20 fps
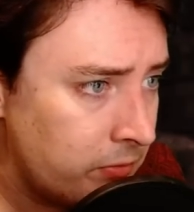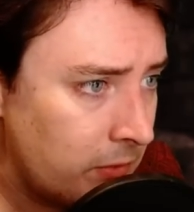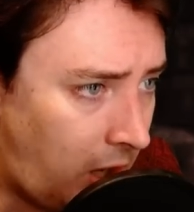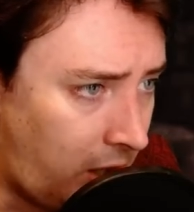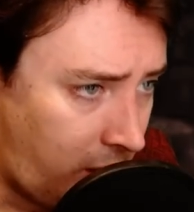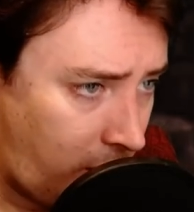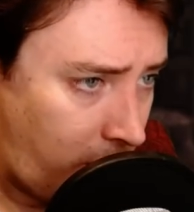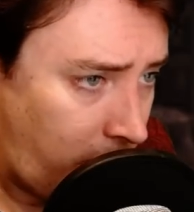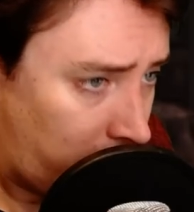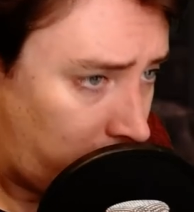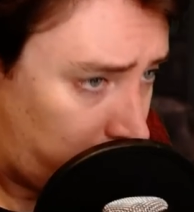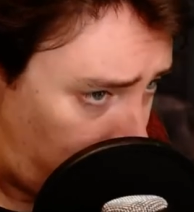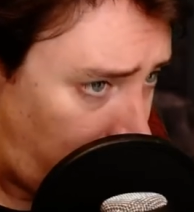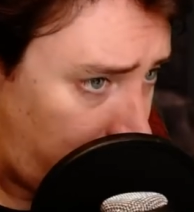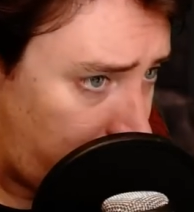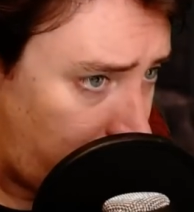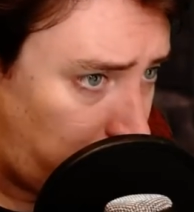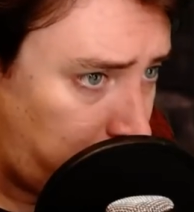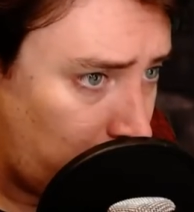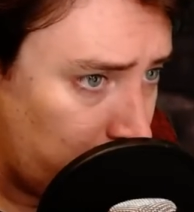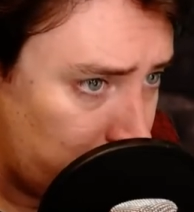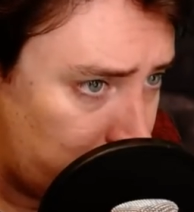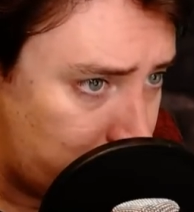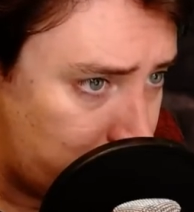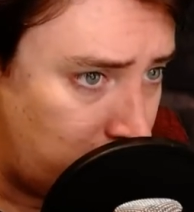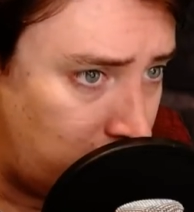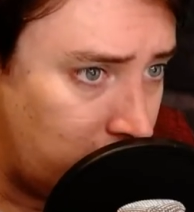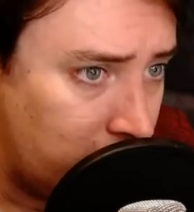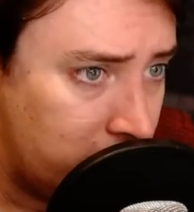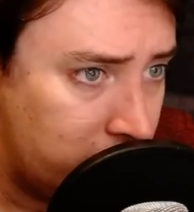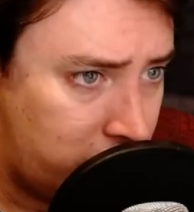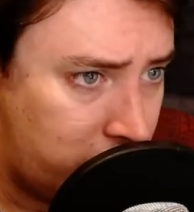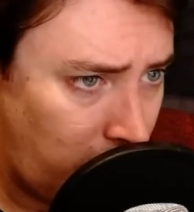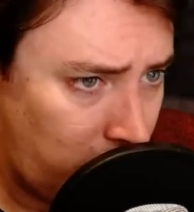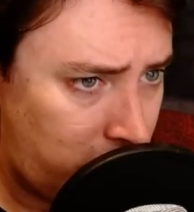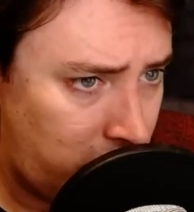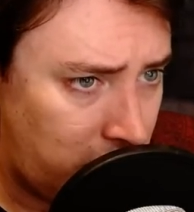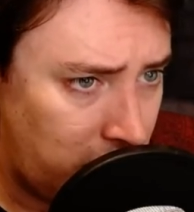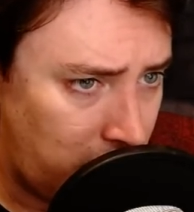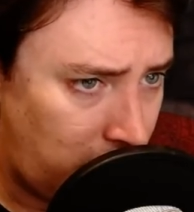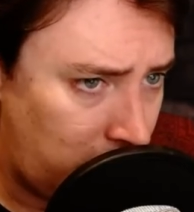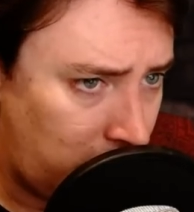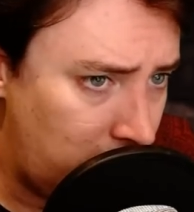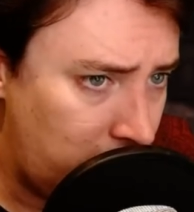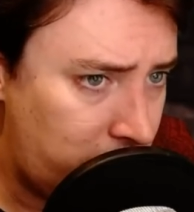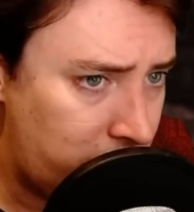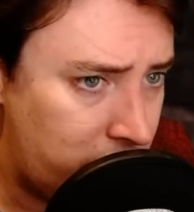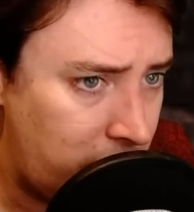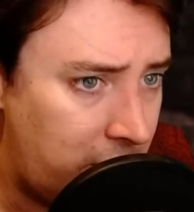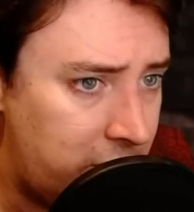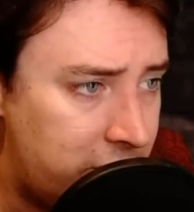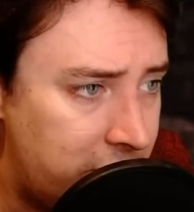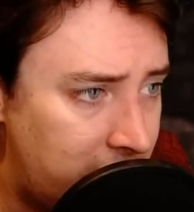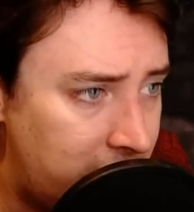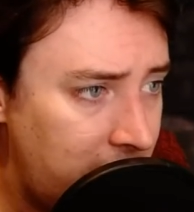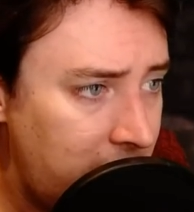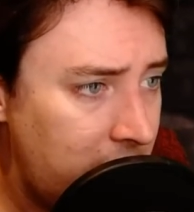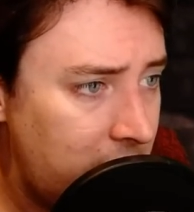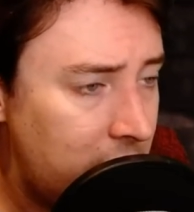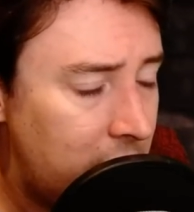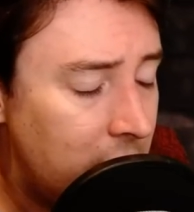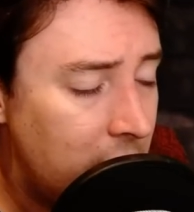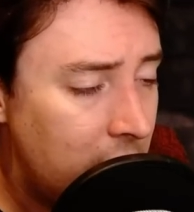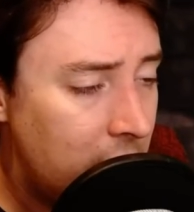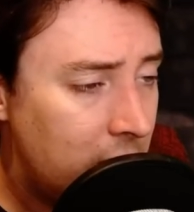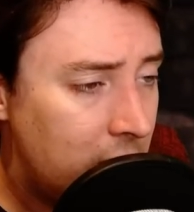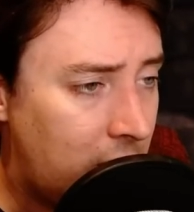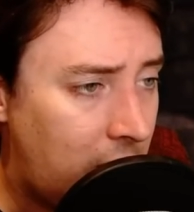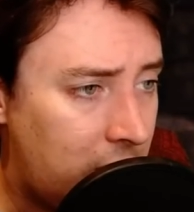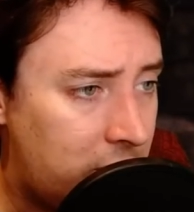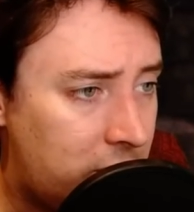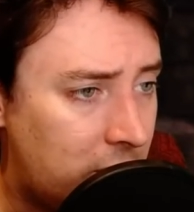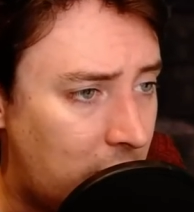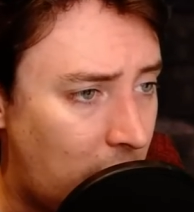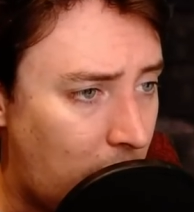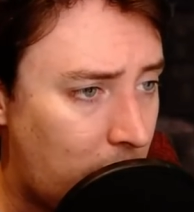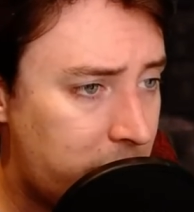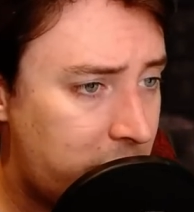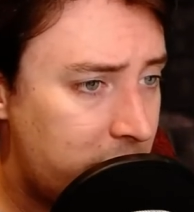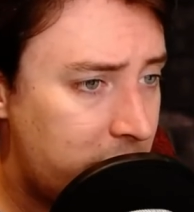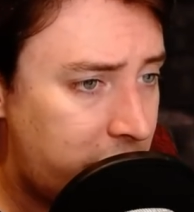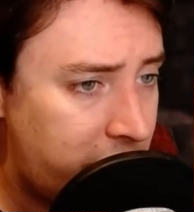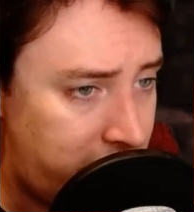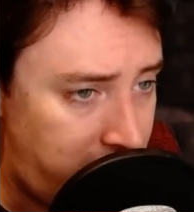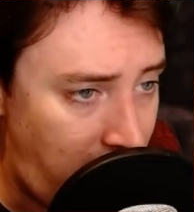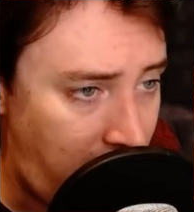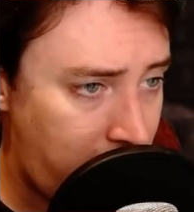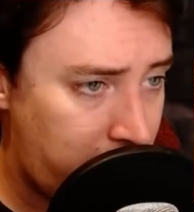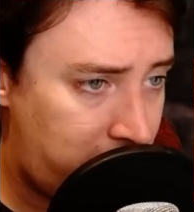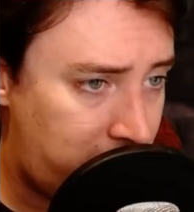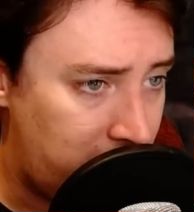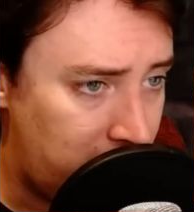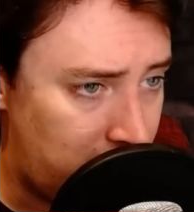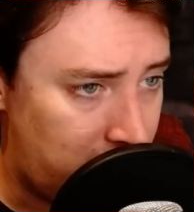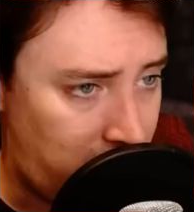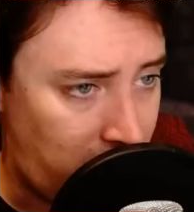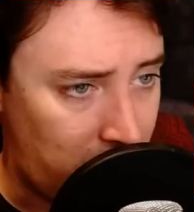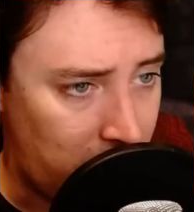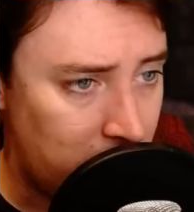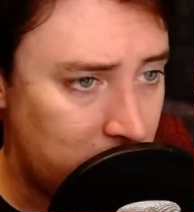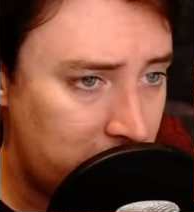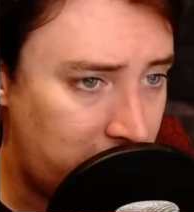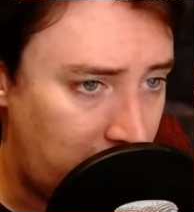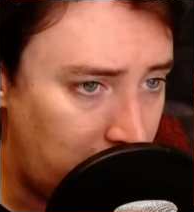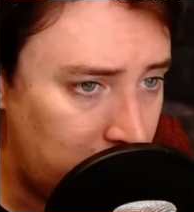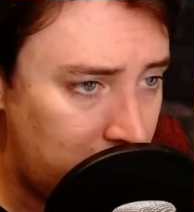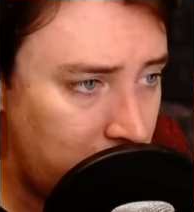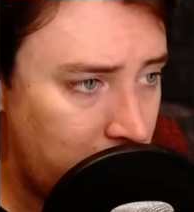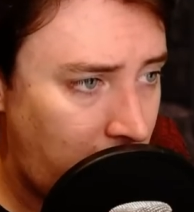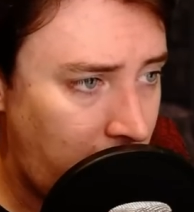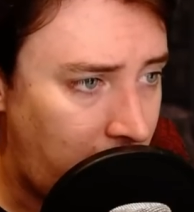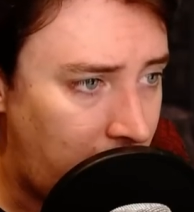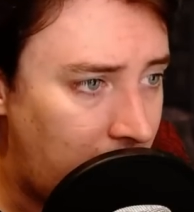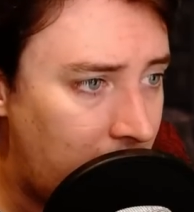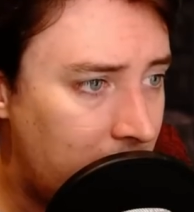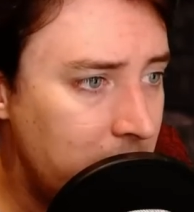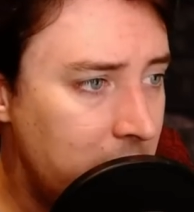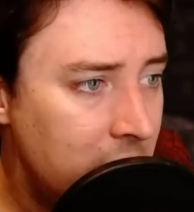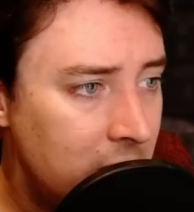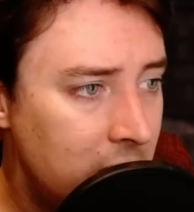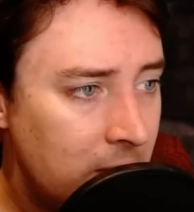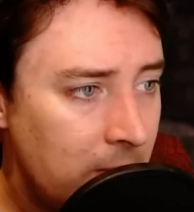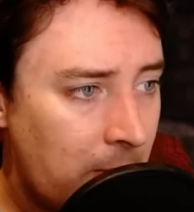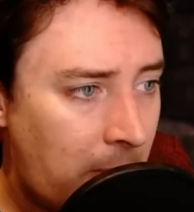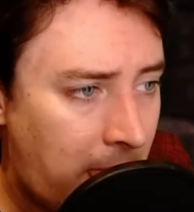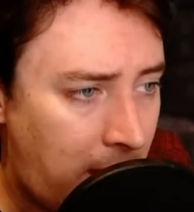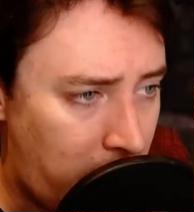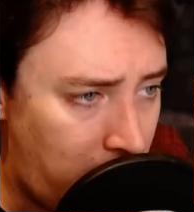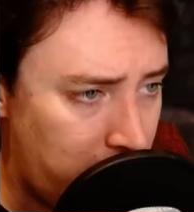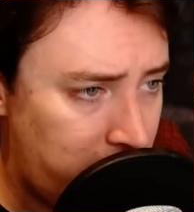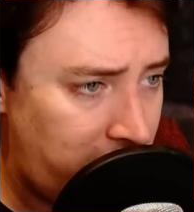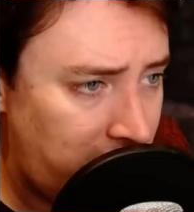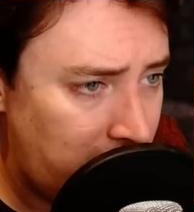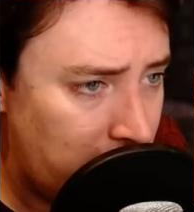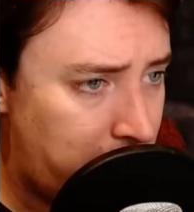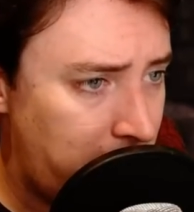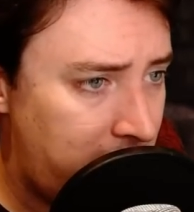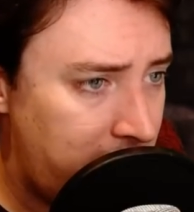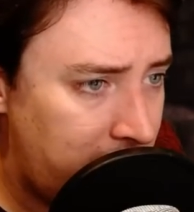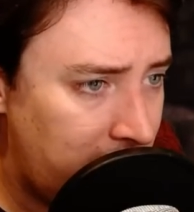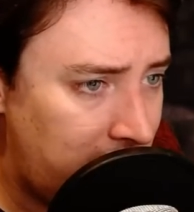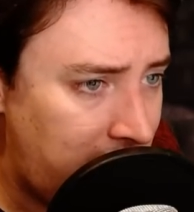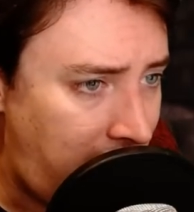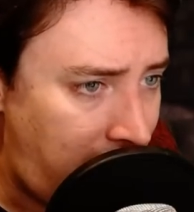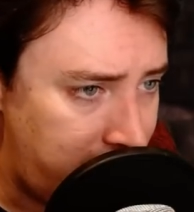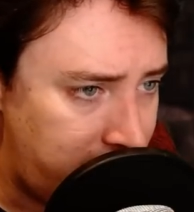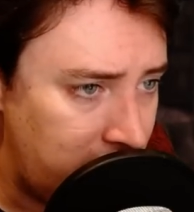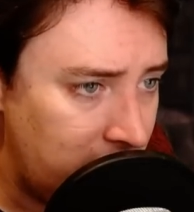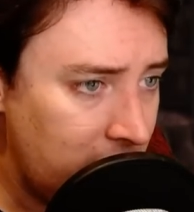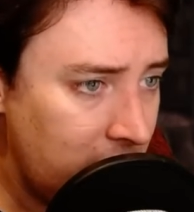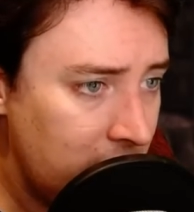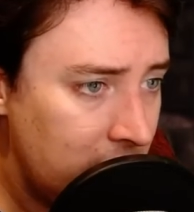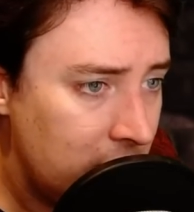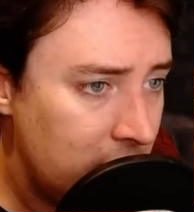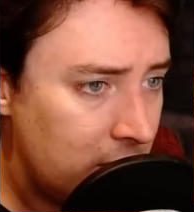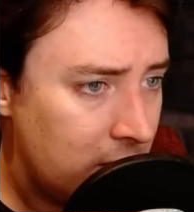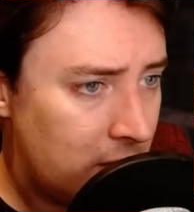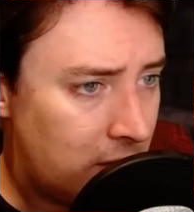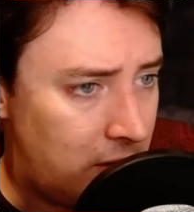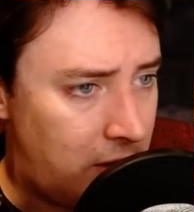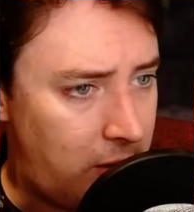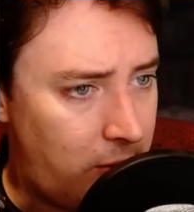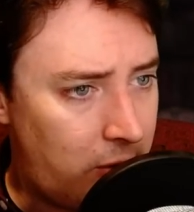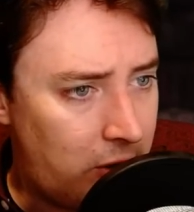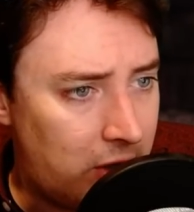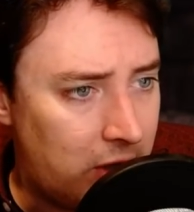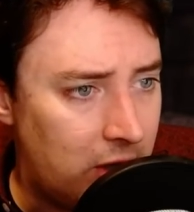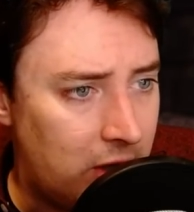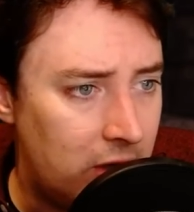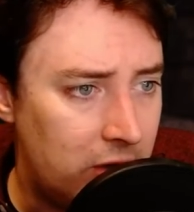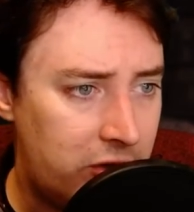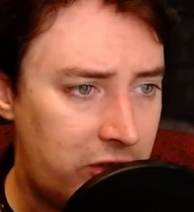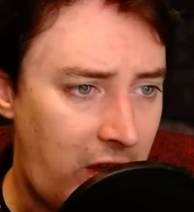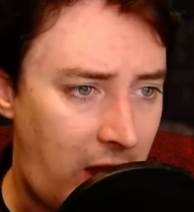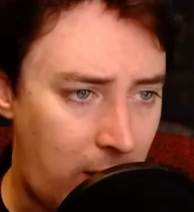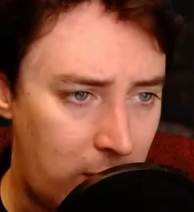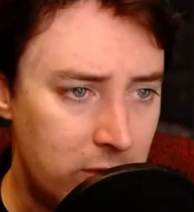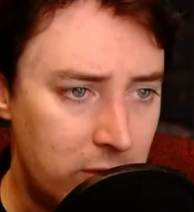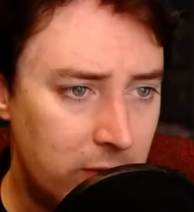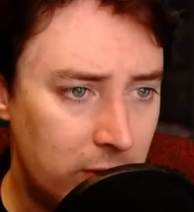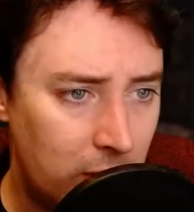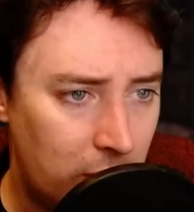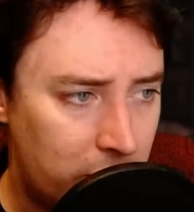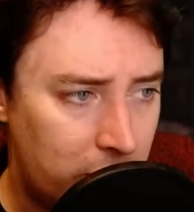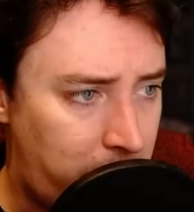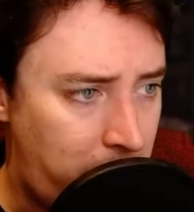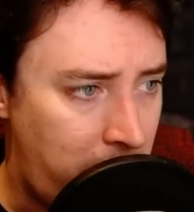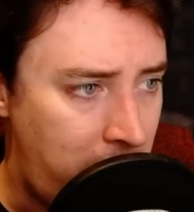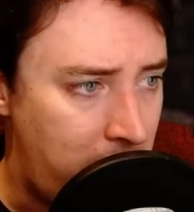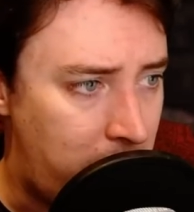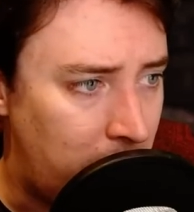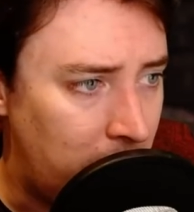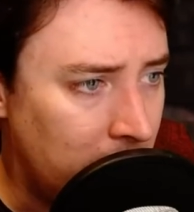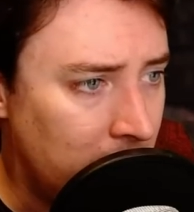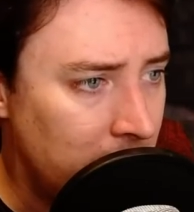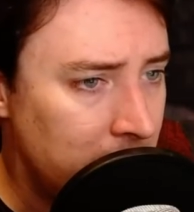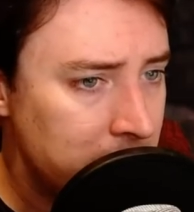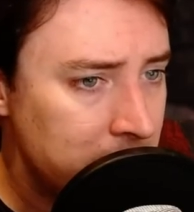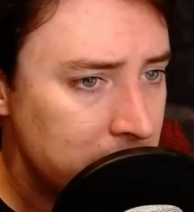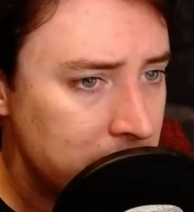I know I was laid up on straw and jolted along most wretchedly, and I had to go up some steps, and someone was holding my arm. I remember seeing a bit of a ladder, and hearing a sound of a lot of people.